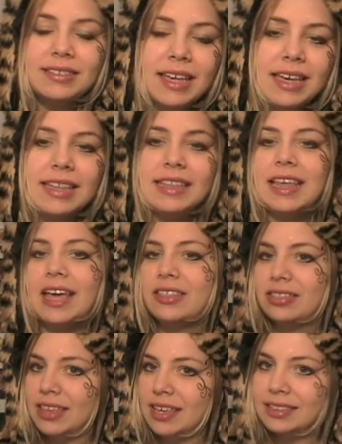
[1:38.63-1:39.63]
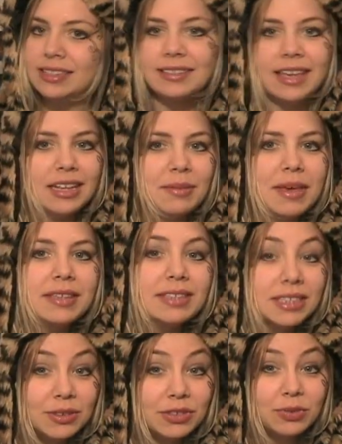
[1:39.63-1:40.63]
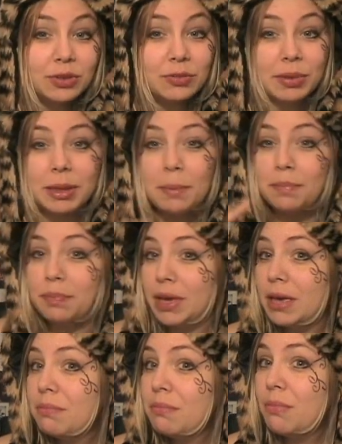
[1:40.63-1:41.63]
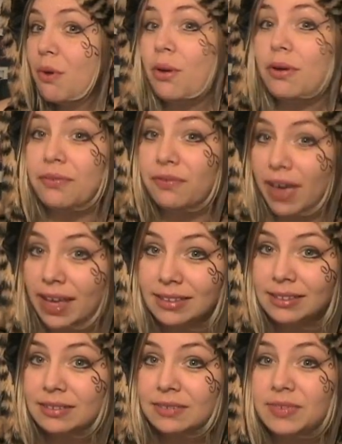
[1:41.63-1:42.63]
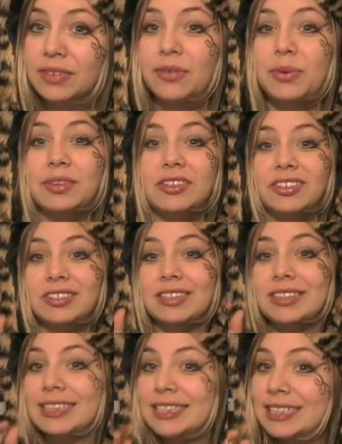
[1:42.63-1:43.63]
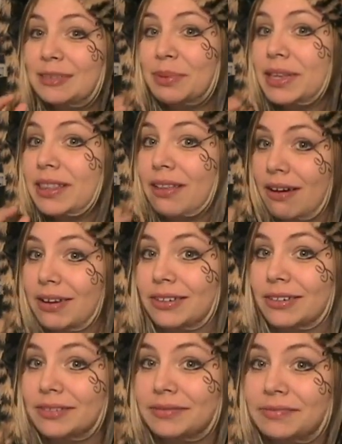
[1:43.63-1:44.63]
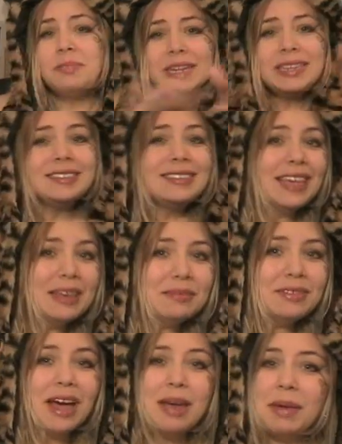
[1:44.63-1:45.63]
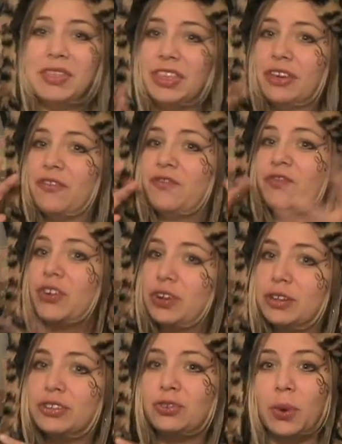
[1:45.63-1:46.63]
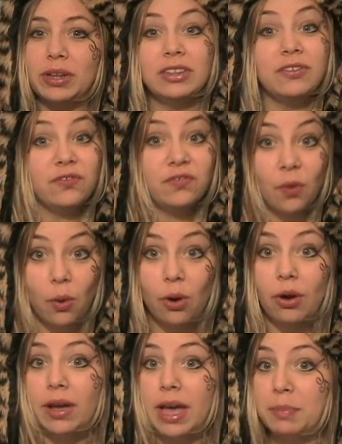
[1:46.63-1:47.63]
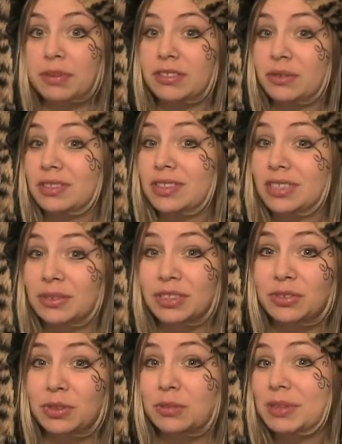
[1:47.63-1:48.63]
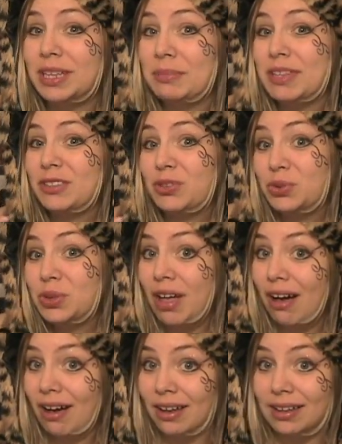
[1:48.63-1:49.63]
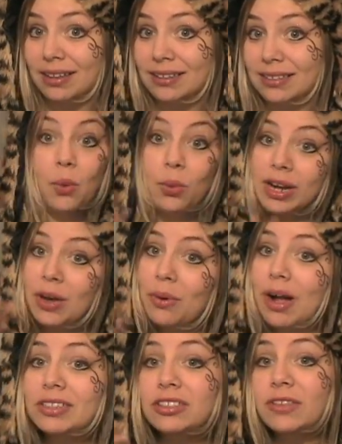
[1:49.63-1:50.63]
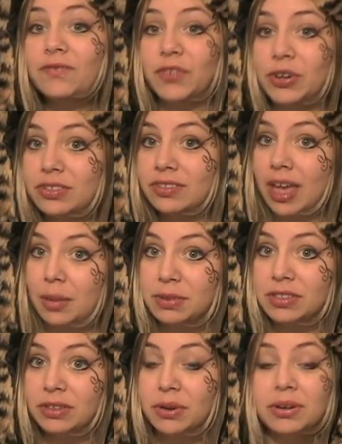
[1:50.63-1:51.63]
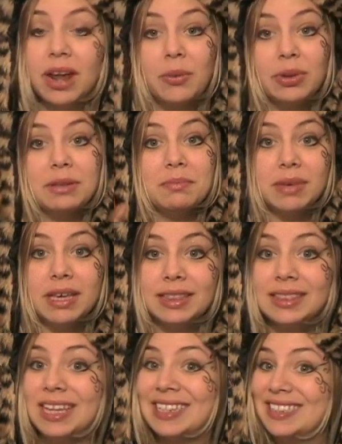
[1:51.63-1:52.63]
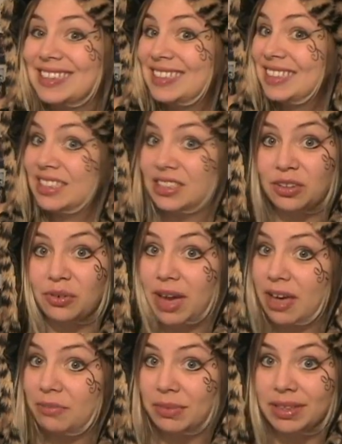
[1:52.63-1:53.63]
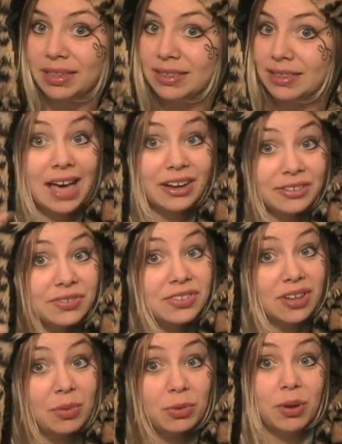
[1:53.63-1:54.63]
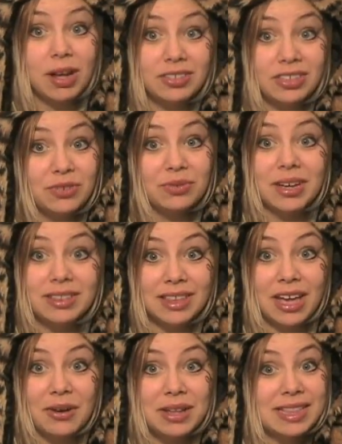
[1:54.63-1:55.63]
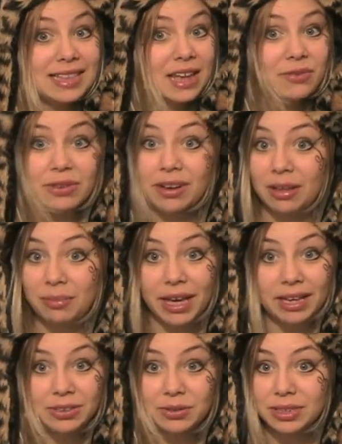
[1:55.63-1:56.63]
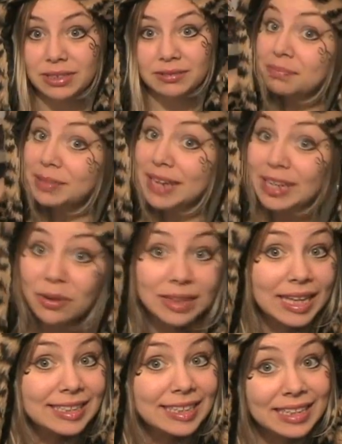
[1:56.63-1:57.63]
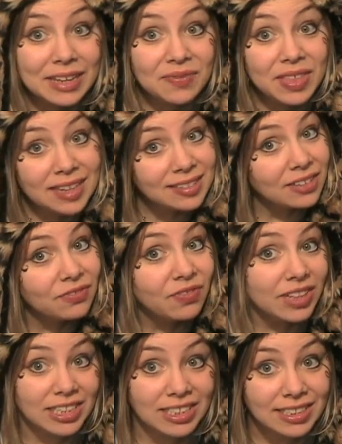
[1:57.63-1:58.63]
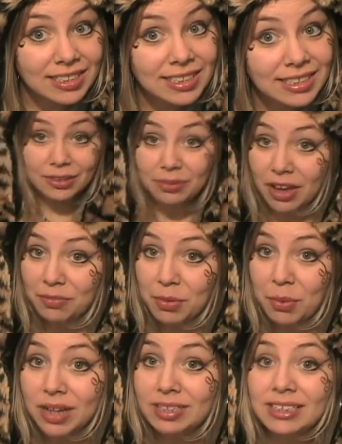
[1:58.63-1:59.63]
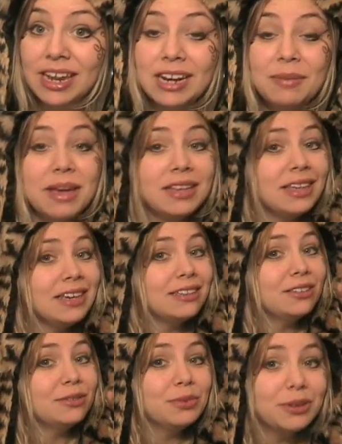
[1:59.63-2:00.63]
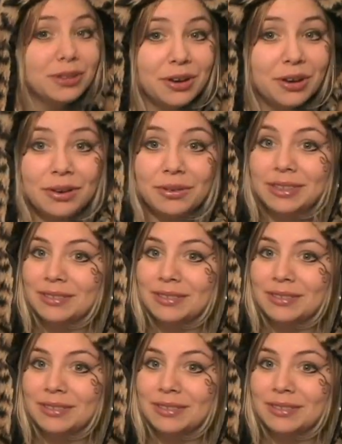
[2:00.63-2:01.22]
saying that I think this anime series would have been a bit more effective if it was just a little bit longer. But at the same time, I think a full 24 episode series would have been a bit too long. When I watched the first episode, I will admit that it didn't grab me. I could have stopped watching it right there and never gone back to it. But I don't like to leave things unfinished. That's why I've been watching anime like Naruto